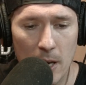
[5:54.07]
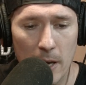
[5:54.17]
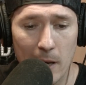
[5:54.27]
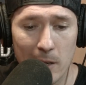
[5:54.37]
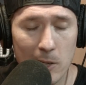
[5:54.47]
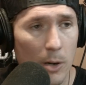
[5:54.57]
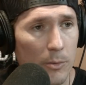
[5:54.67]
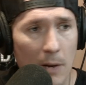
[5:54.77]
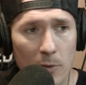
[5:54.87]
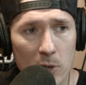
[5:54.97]
And
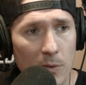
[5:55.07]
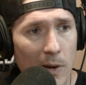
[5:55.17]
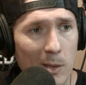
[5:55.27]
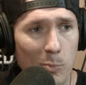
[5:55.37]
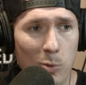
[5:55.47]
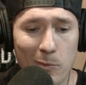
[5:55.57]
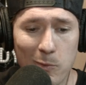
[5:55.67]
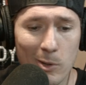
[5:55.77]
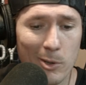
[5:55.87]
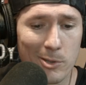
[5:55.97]
diversifying the
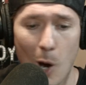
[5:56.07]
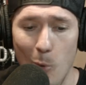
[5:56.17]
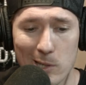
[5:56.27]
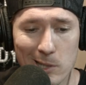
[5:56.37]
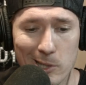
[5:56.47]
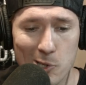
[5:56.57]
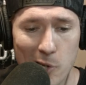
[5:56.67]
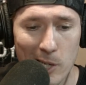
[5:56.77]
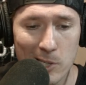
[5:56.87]
portfolio is always legit.